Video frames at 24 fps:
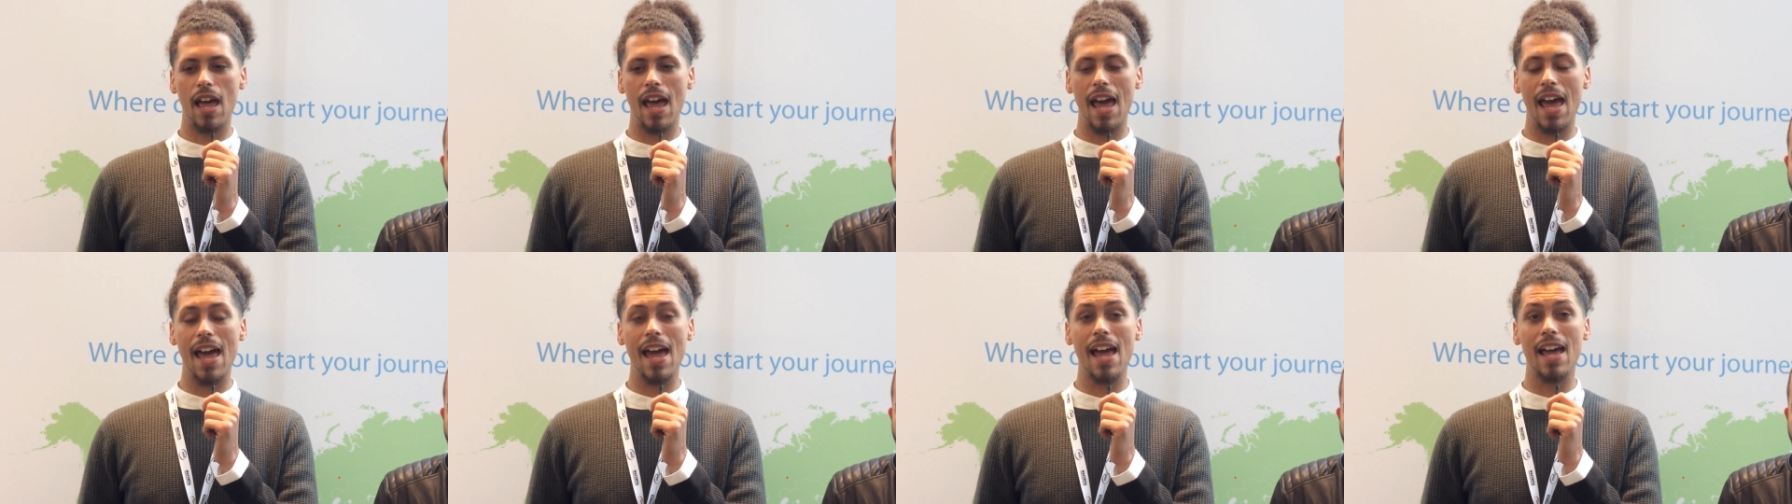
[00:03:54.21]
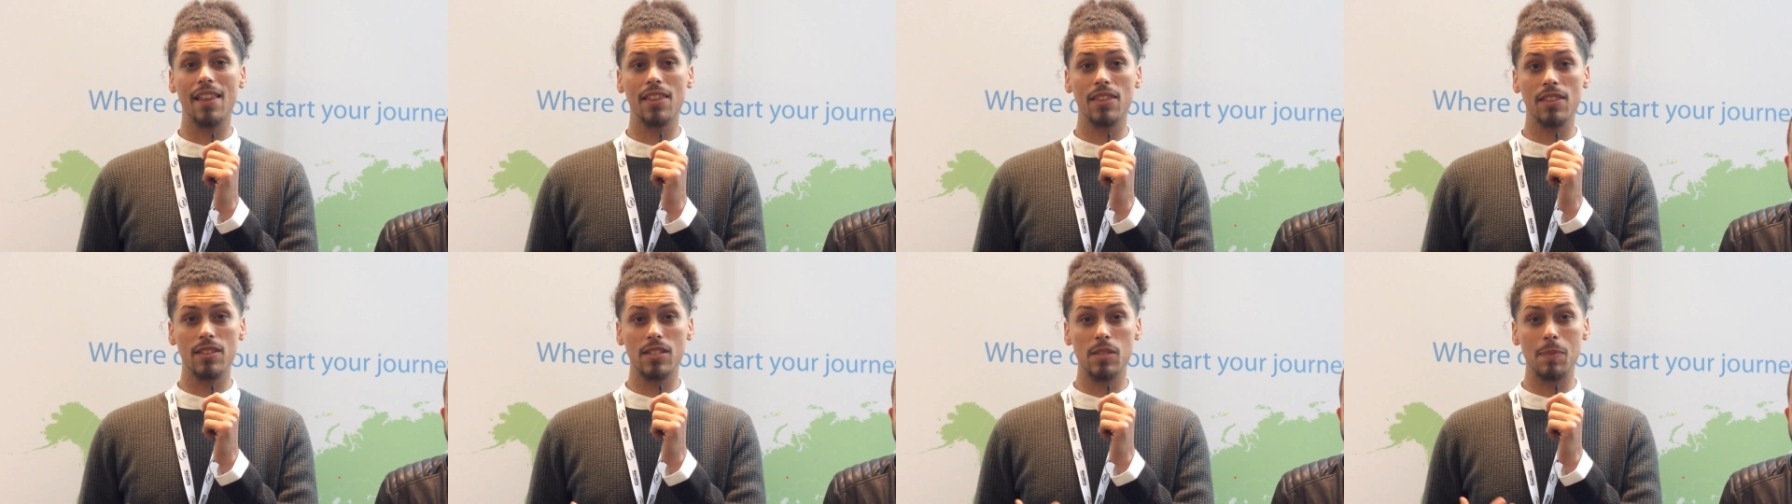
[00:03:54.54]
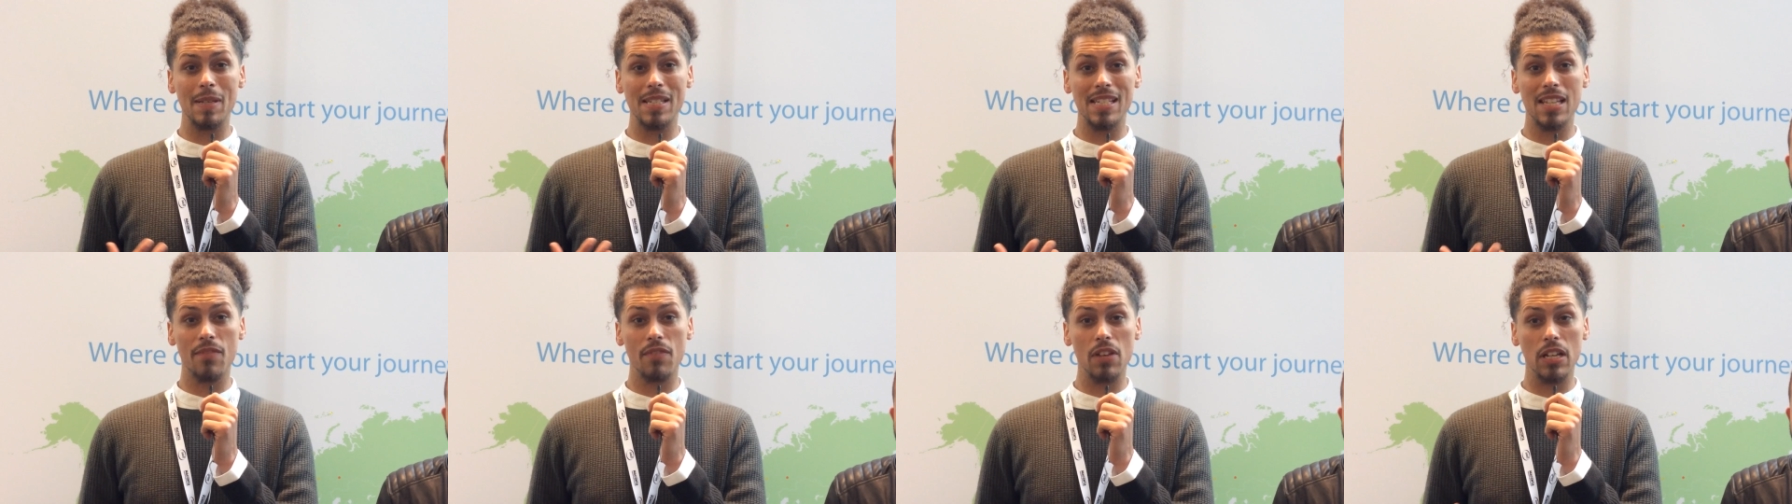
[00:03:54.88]
and
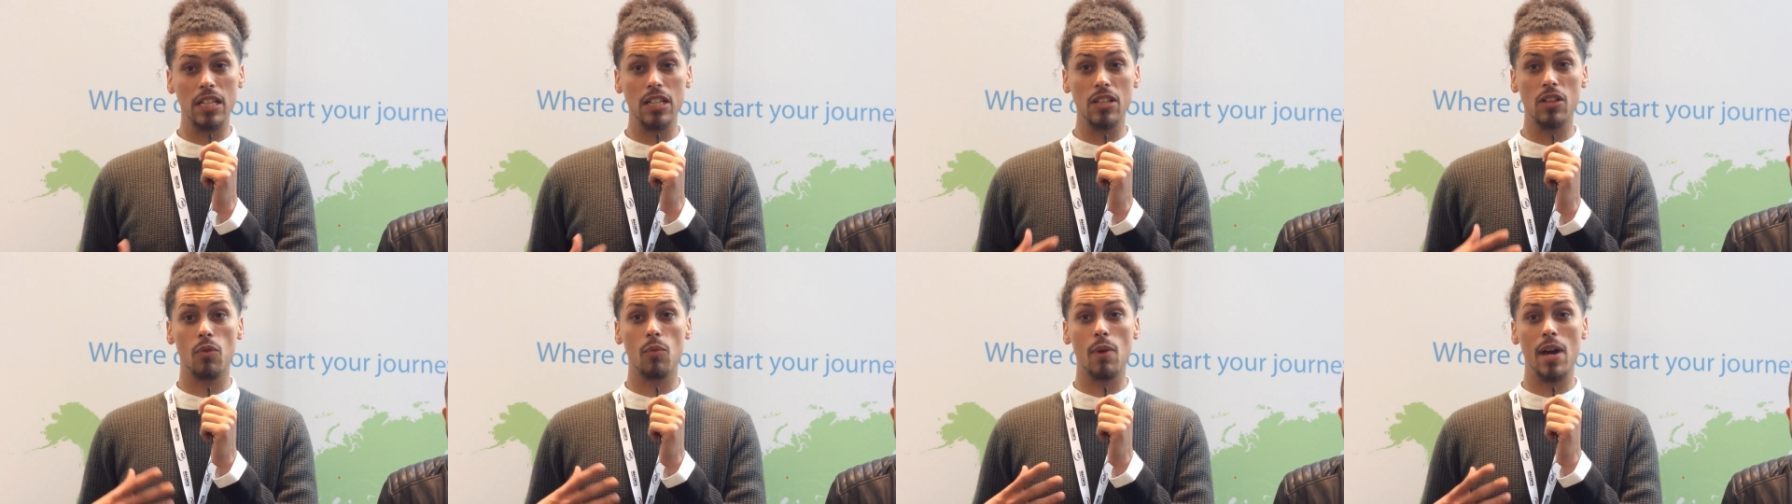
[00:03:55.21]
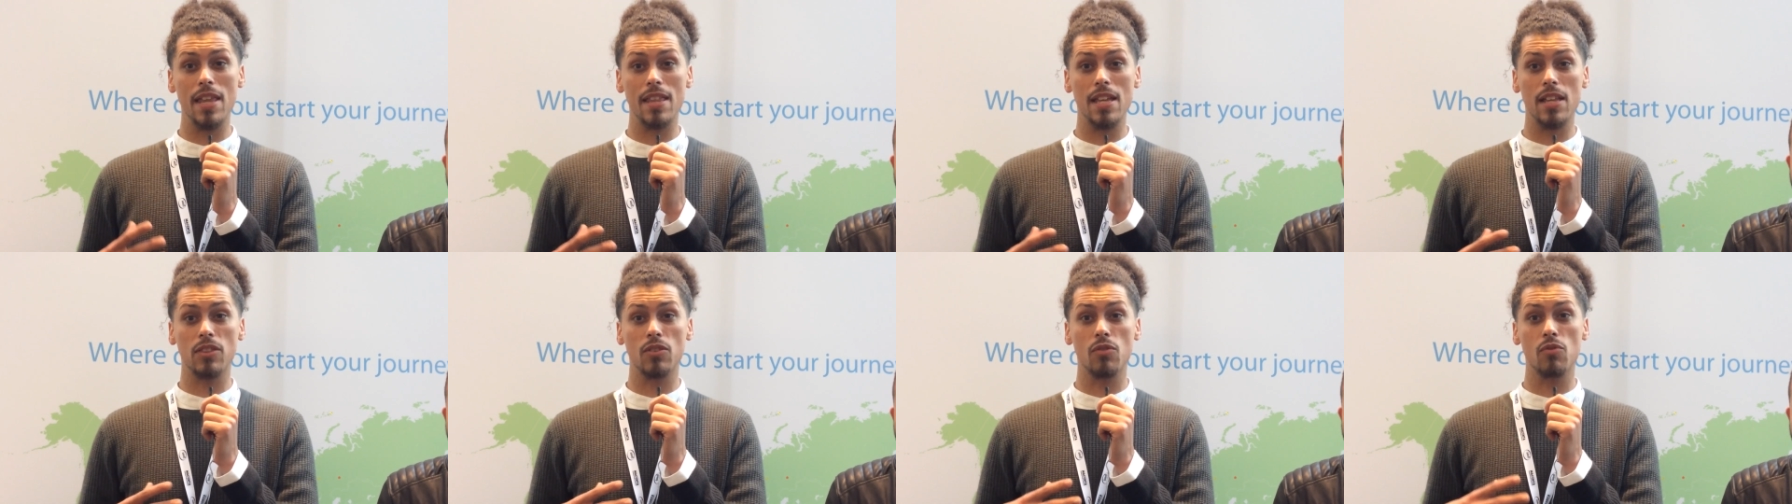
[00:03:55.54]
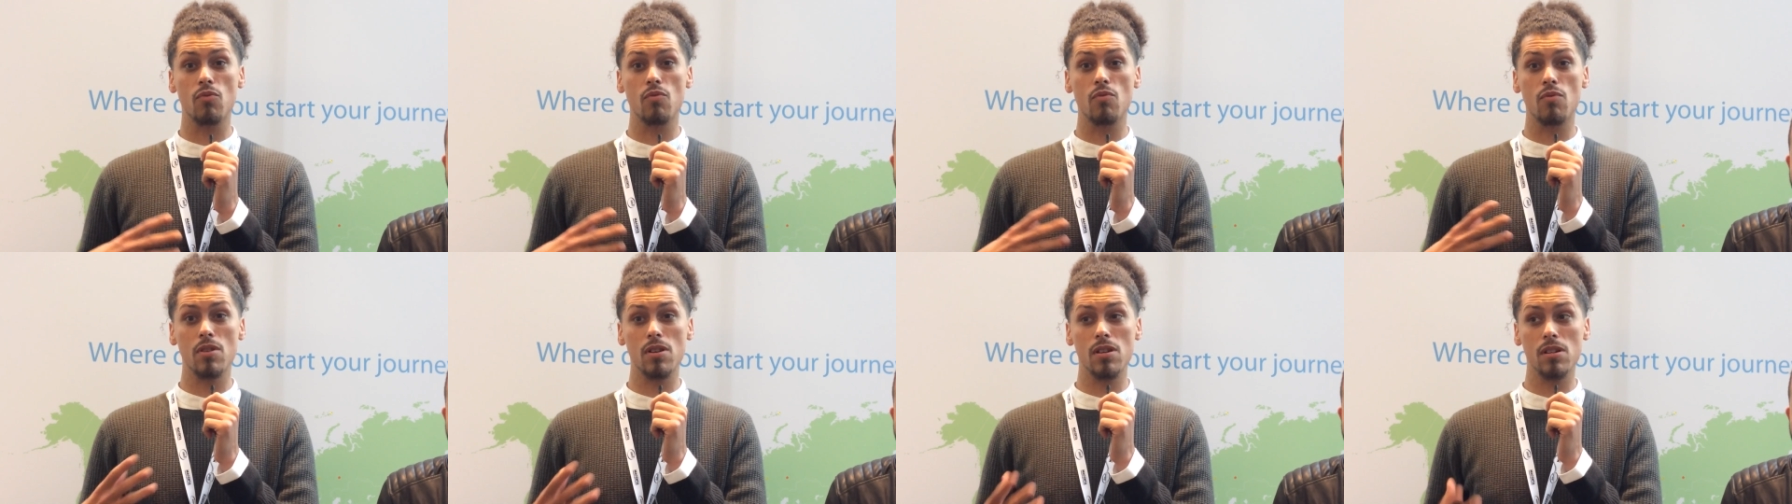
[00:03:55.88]
specifically the way that the
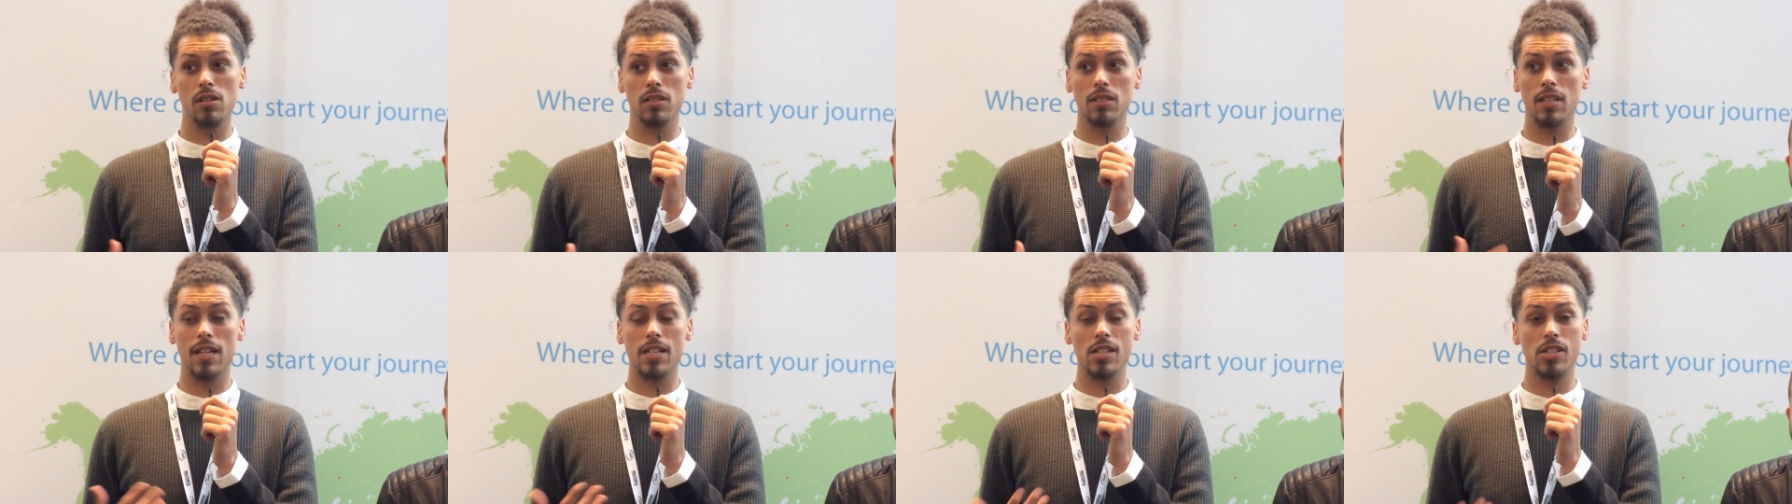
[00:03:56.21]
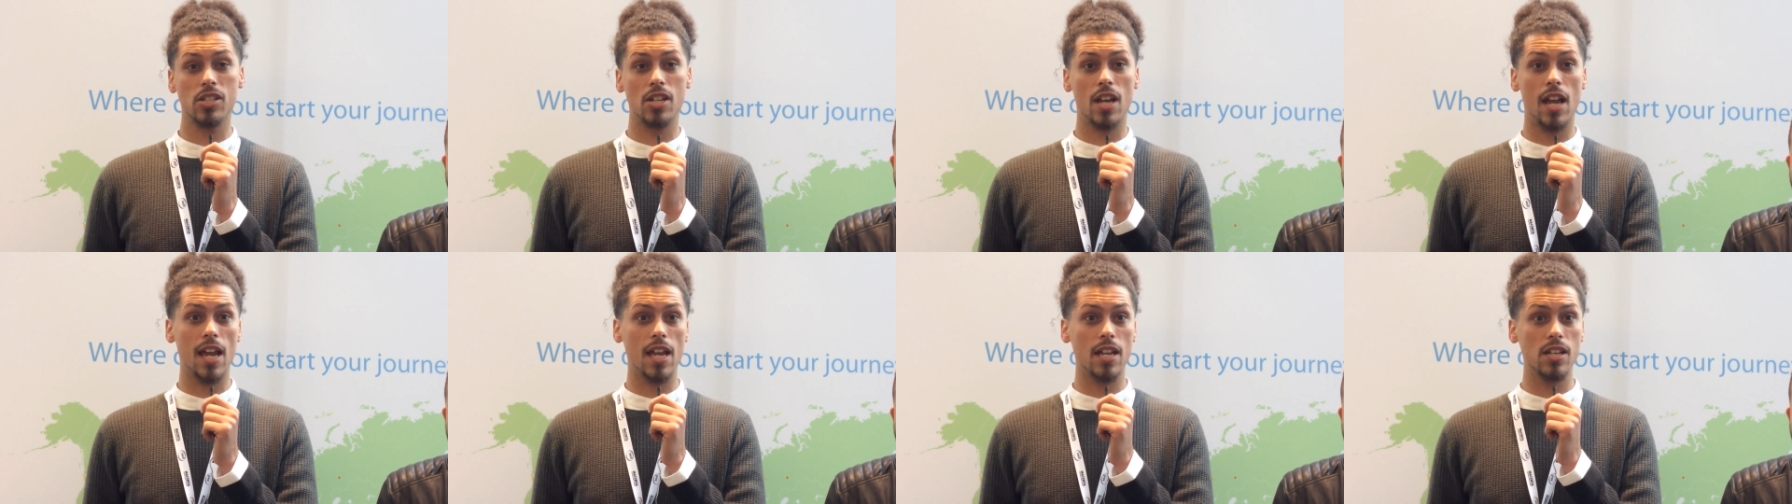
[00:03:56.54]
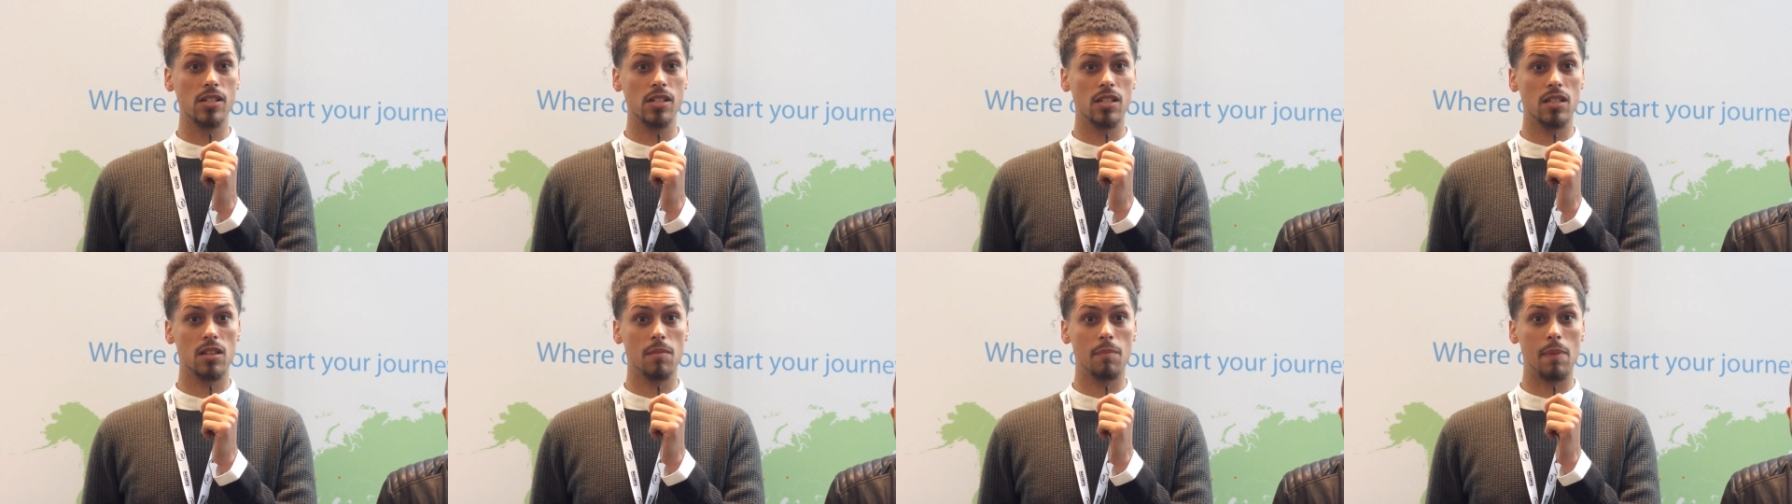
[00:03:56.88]
world has
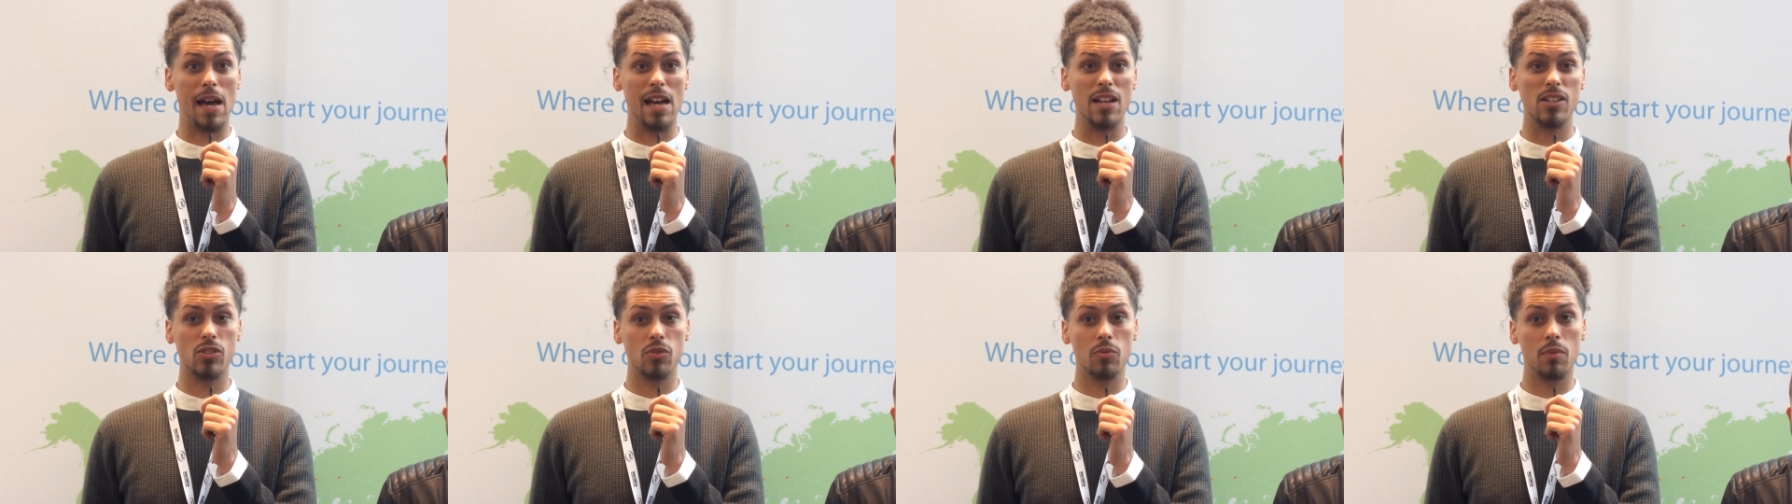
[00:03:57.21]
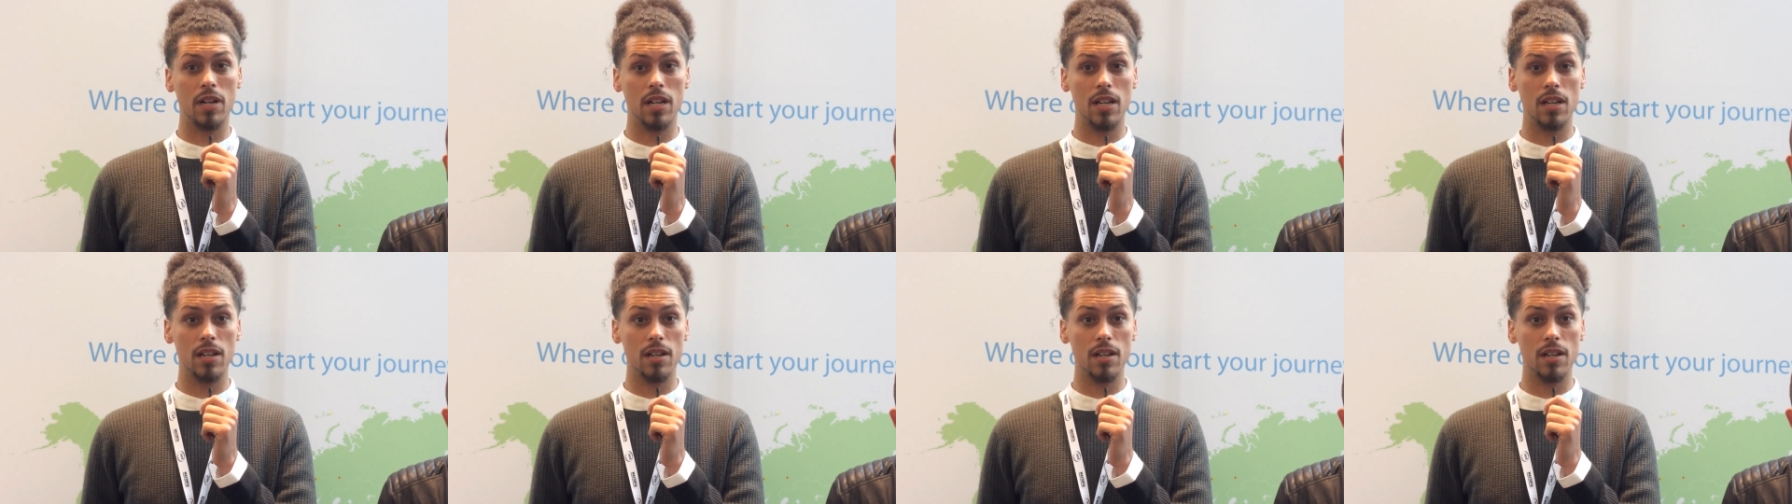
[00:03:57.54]
changed in the past 20